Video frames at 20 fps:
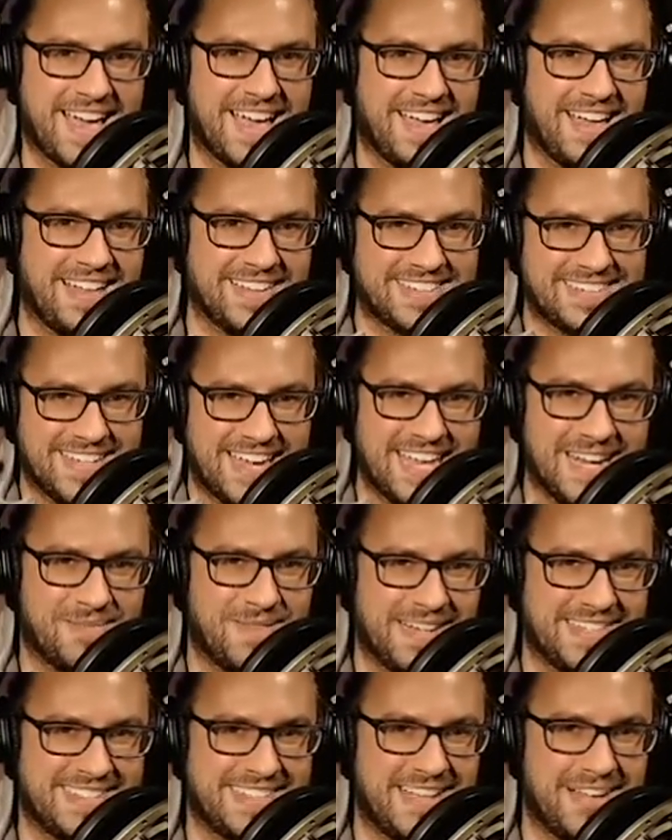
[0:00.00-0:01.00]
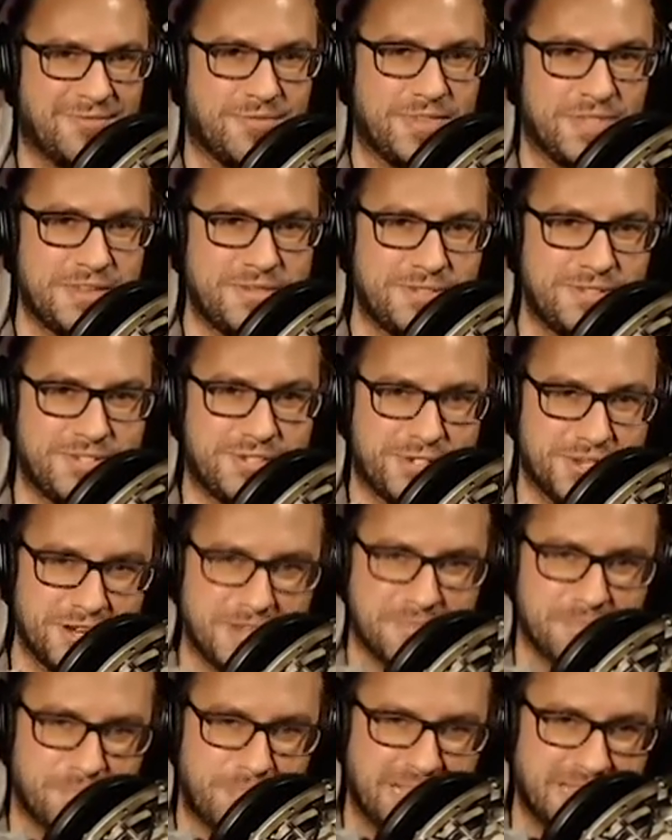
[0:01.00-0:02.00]
I'll say to myself, you
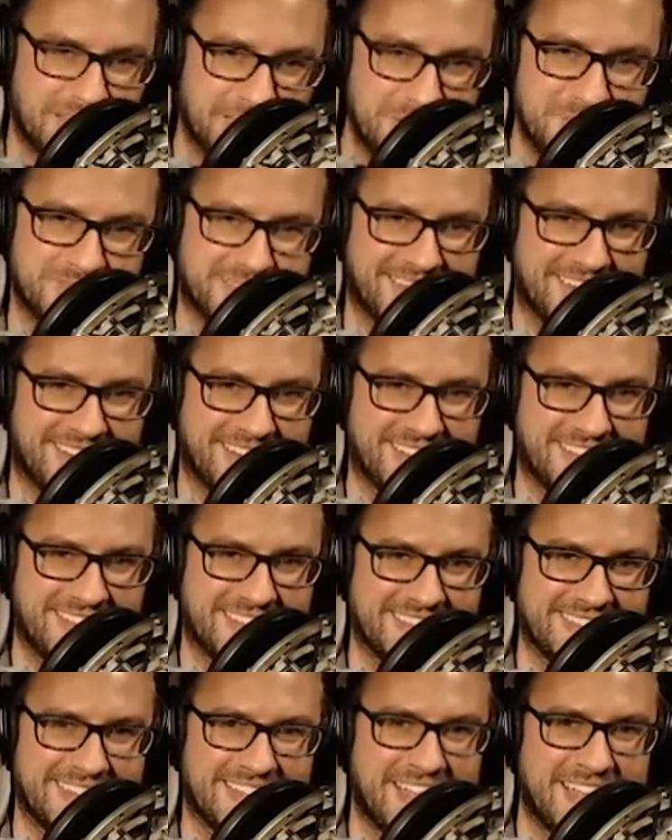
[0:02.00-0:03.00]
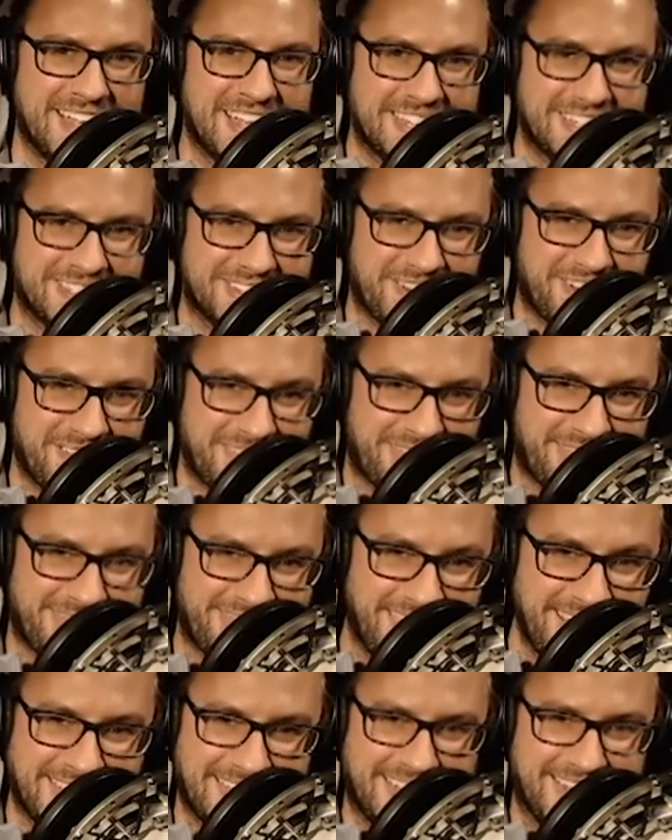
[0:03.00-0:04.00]
shouldn't be losing to this. Start
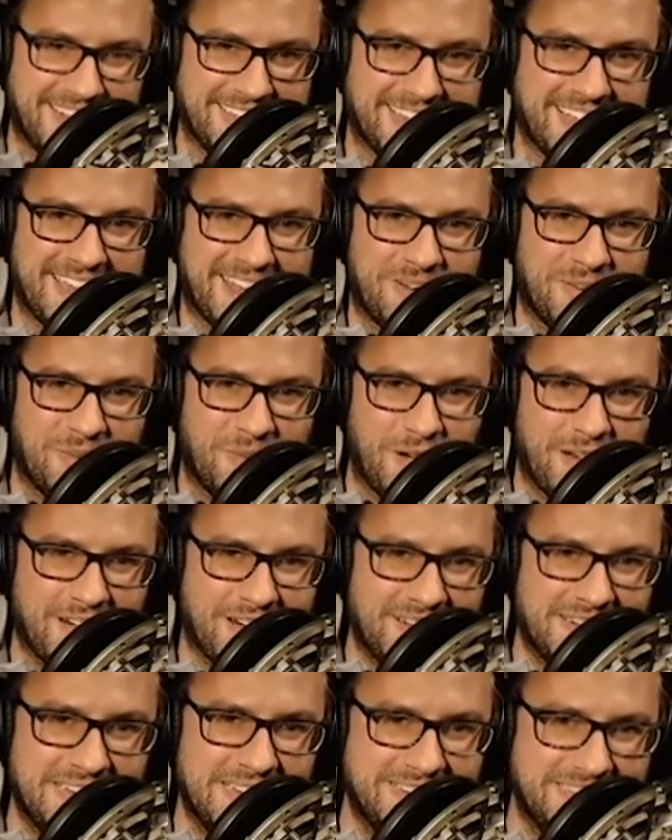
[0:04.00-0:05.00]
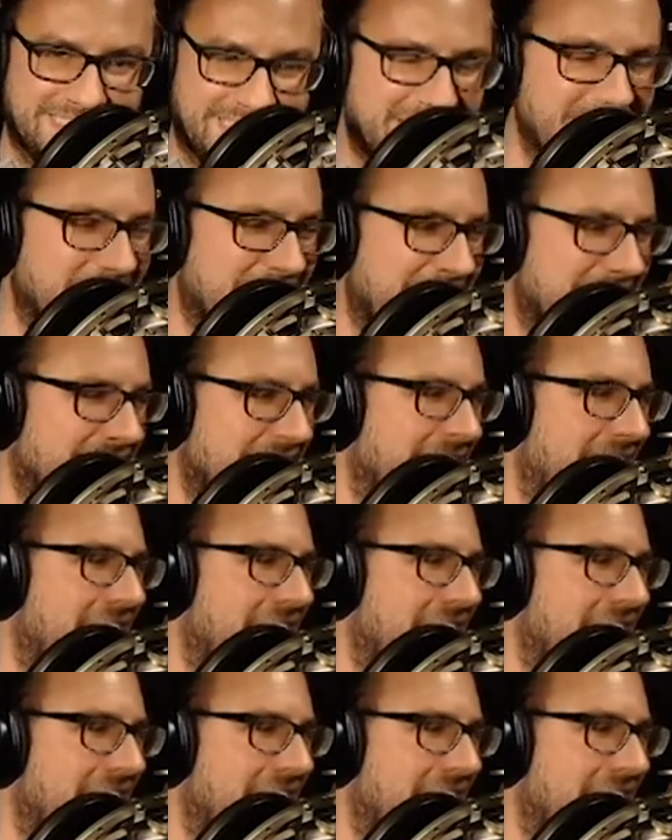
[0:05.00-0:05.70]
thinking, like, what are you doing?